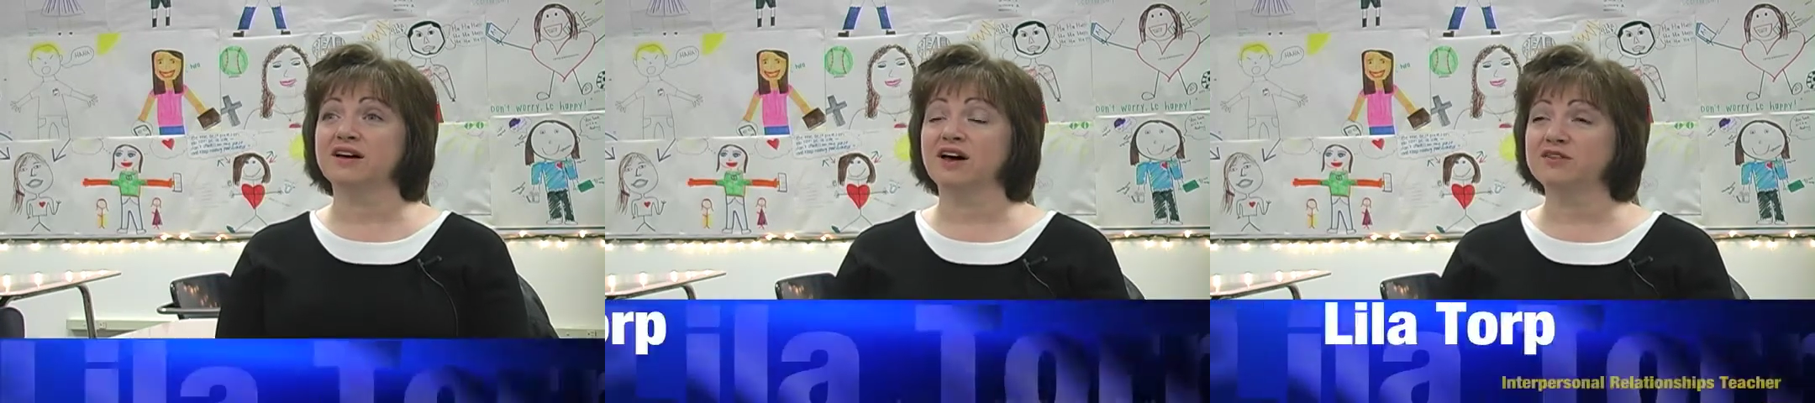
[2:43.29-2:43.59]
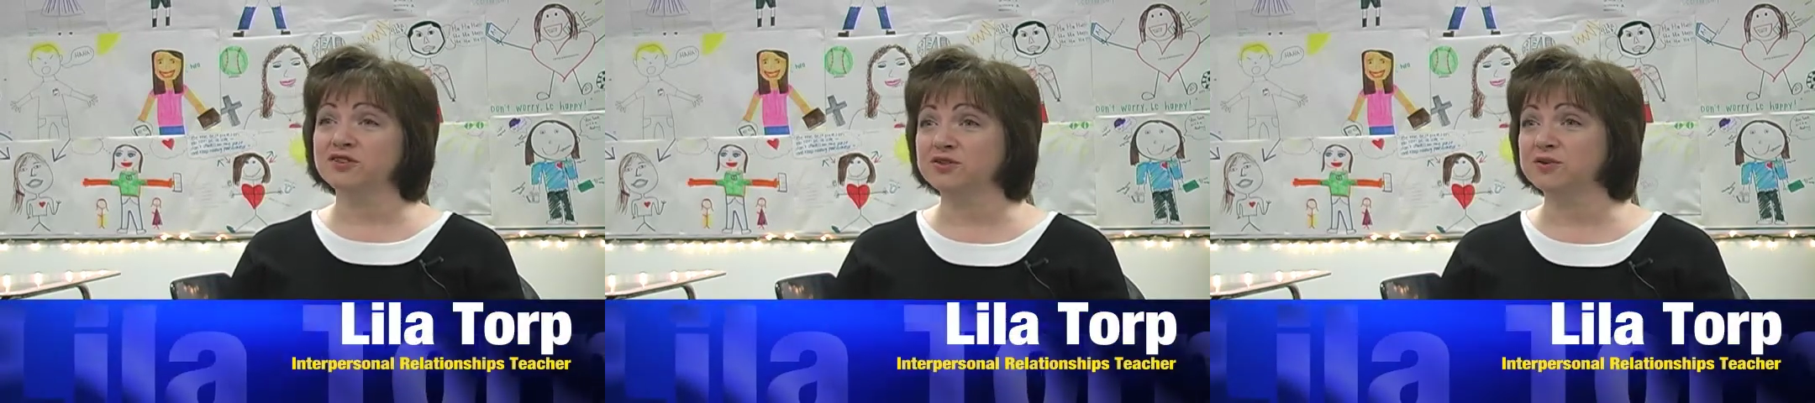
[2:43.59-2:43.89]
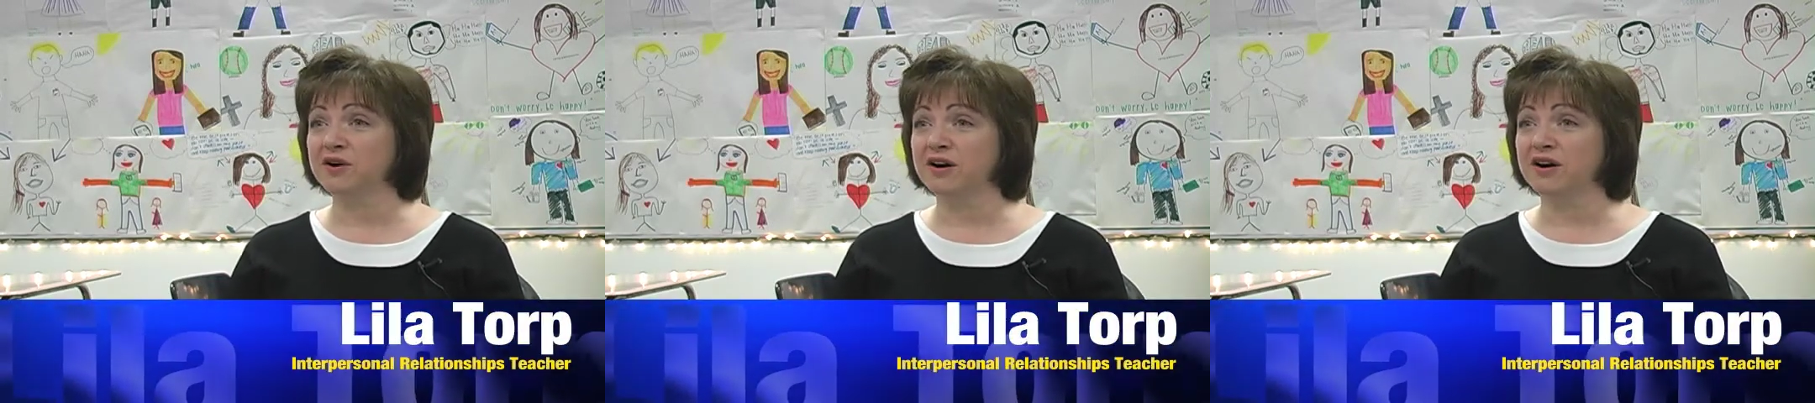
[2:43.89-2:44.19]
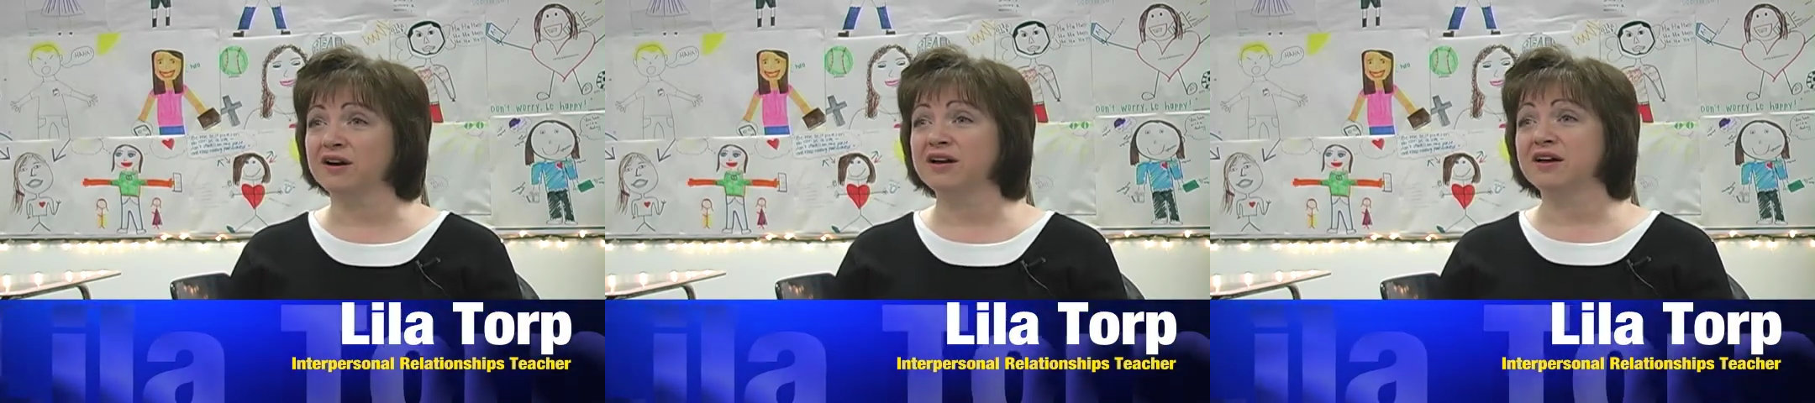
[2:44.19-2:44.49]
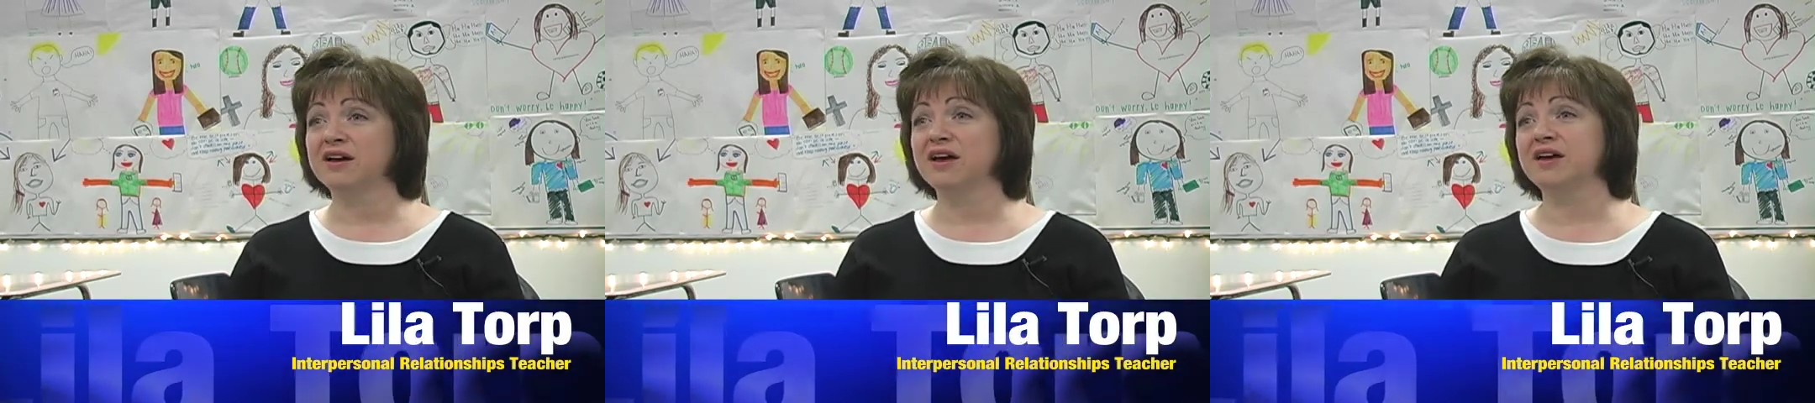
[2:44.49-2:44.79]
of who you are
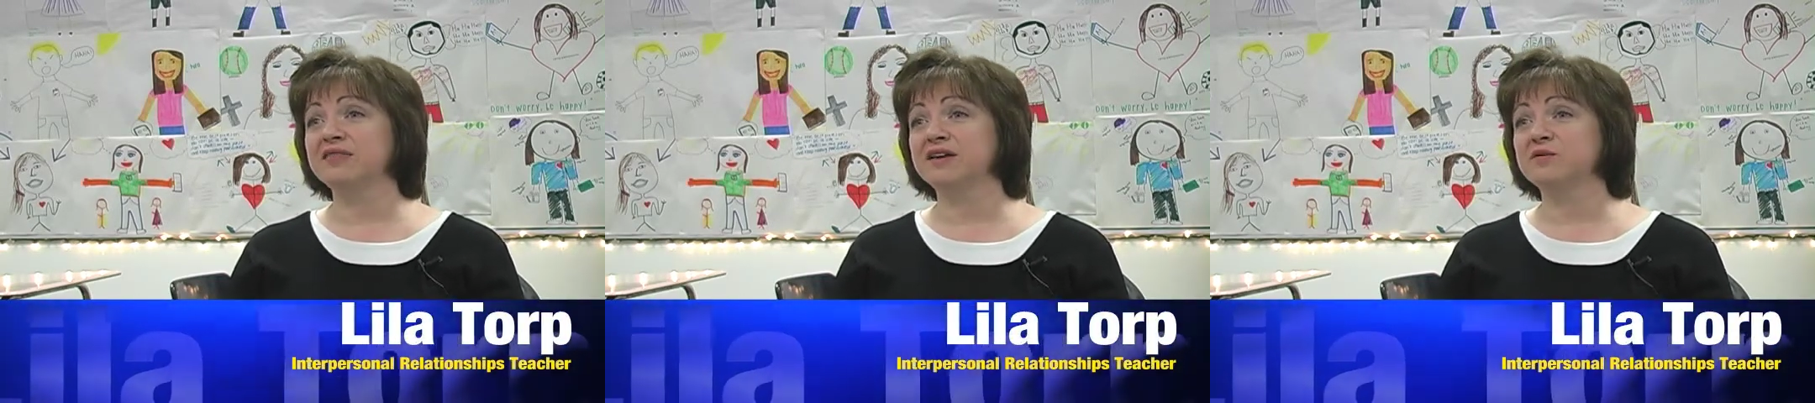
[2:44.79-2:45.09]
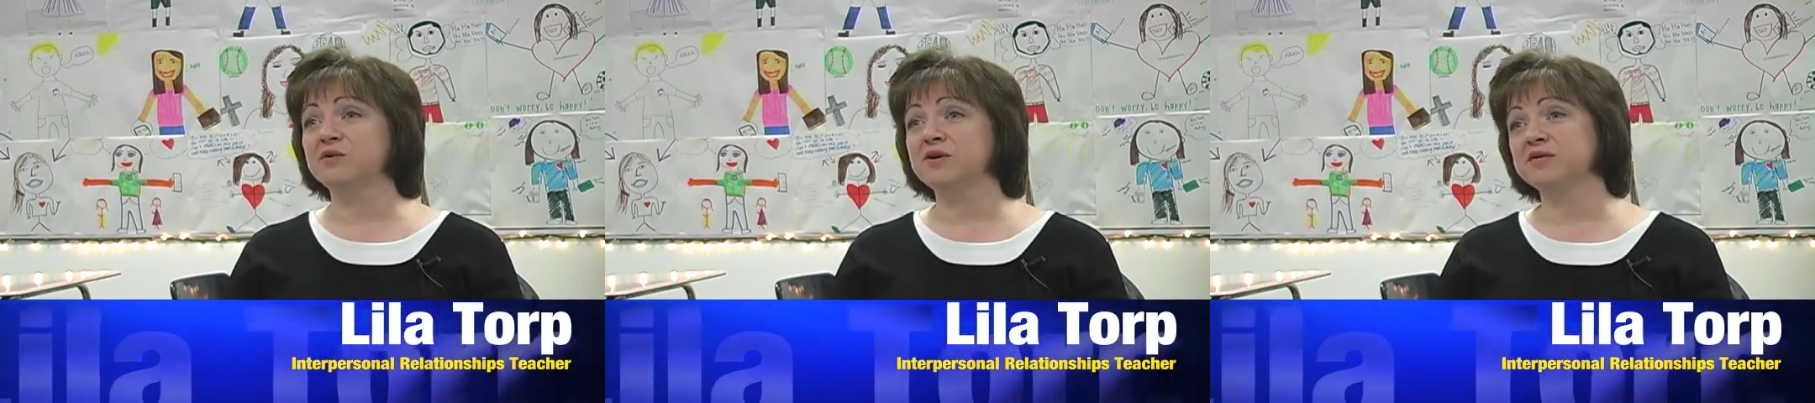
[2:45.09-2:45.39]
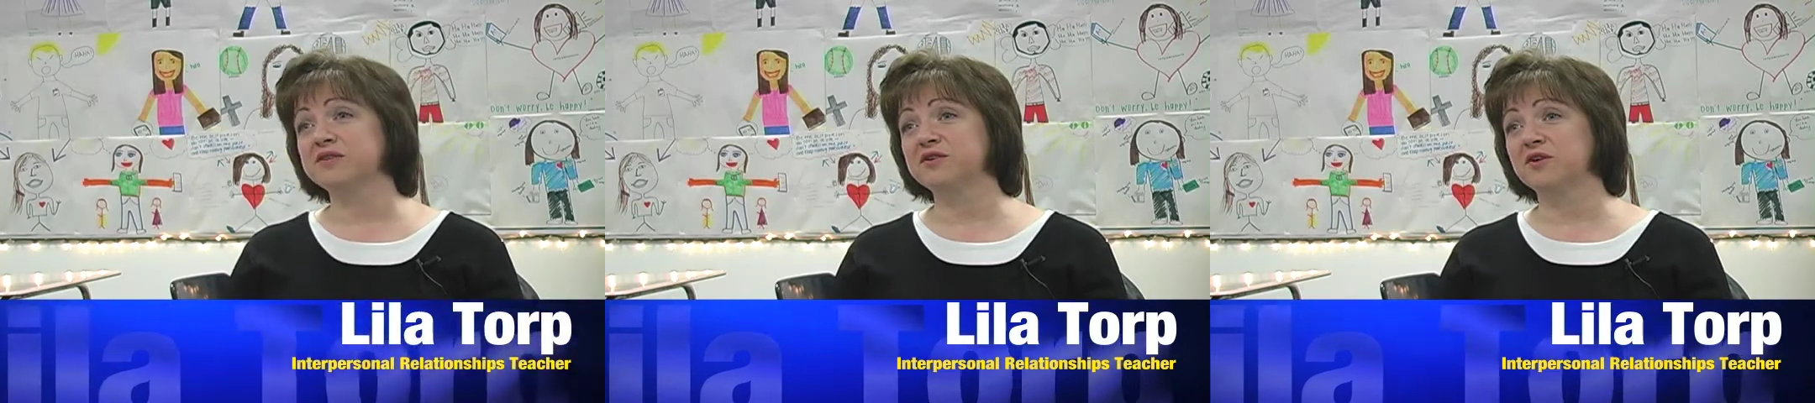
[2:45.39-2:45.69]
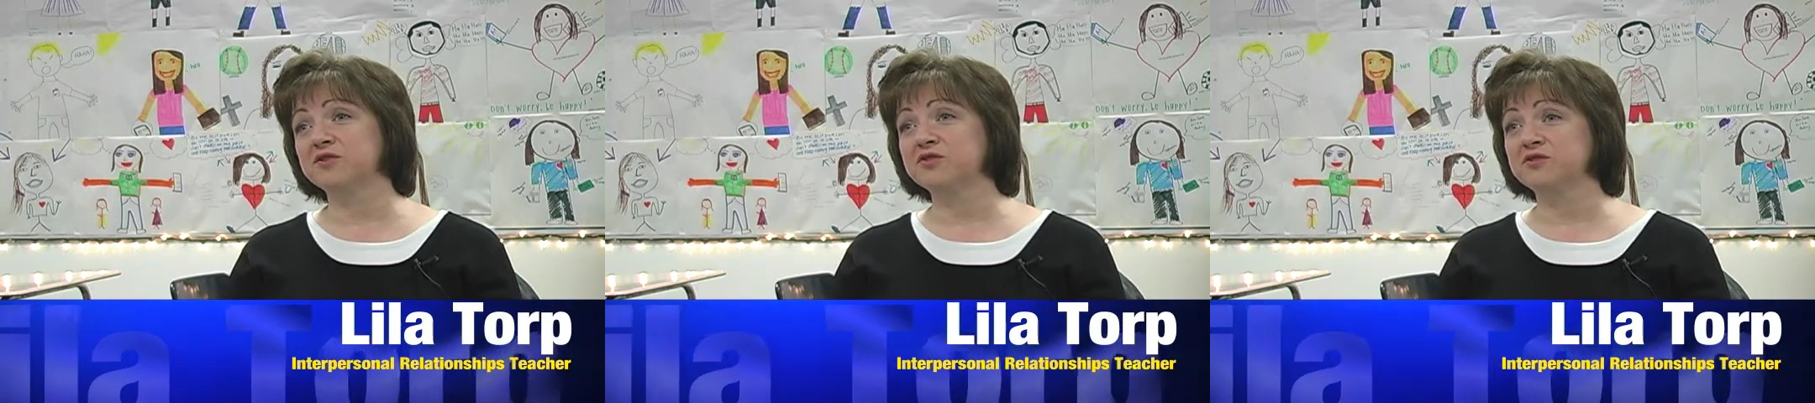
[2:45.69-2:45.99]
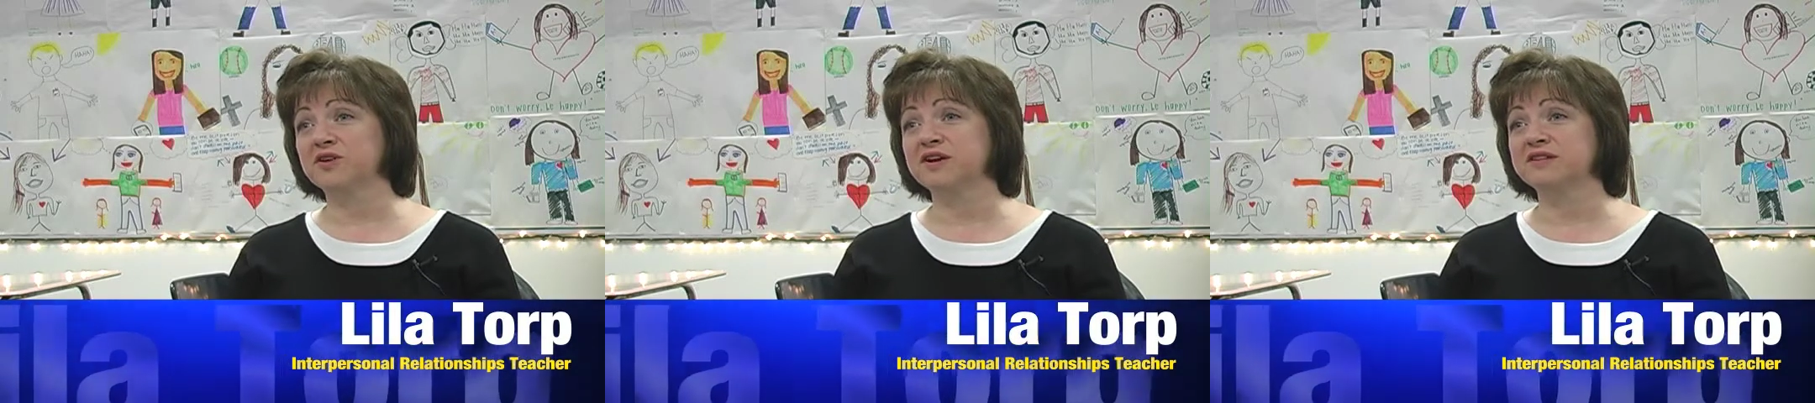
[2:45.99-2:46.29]
and then work with your own
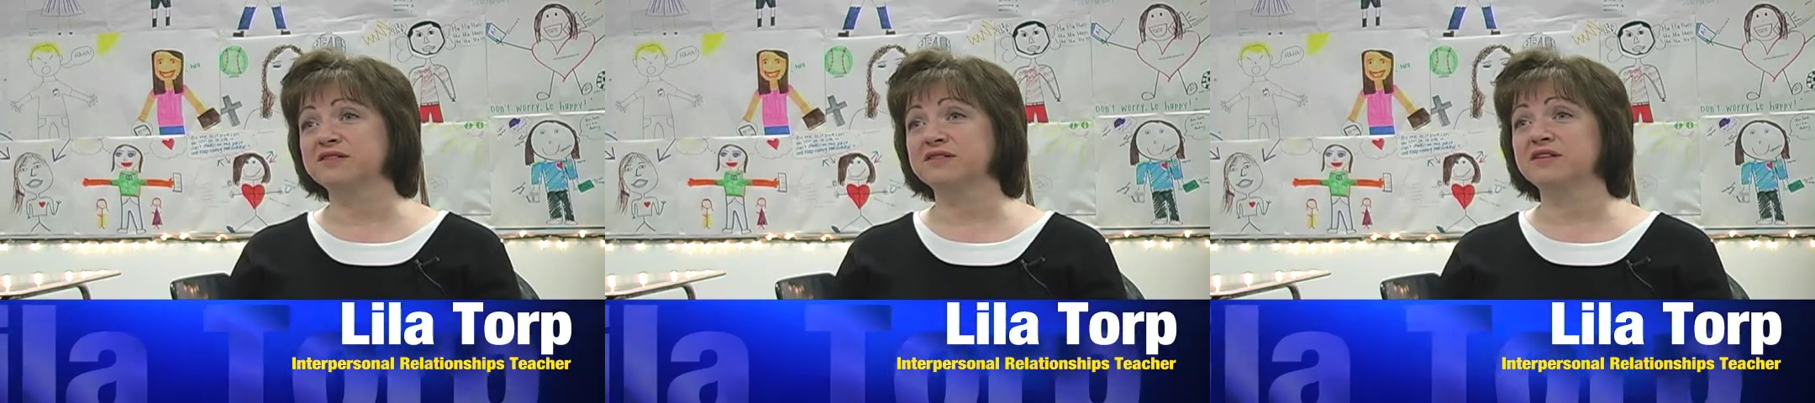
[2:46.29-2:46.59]
strengths